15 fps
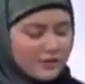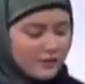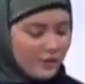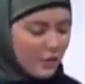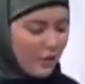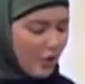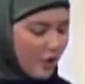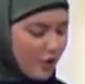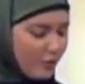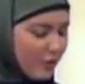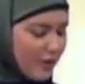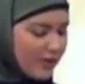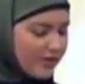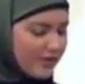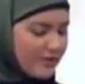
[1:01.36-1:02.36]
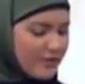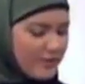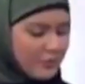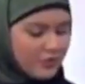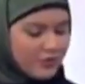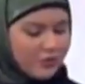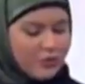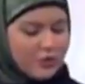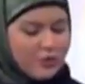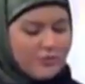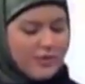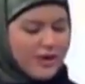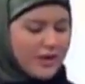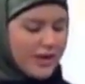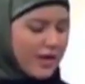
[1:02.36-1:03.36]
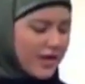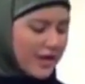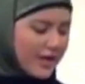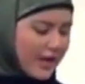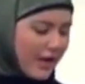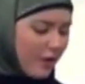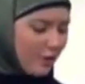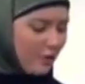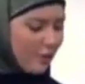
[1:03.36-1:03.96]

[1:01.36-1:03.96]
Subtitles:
us here on Press TV, Mr. Corbett. Now,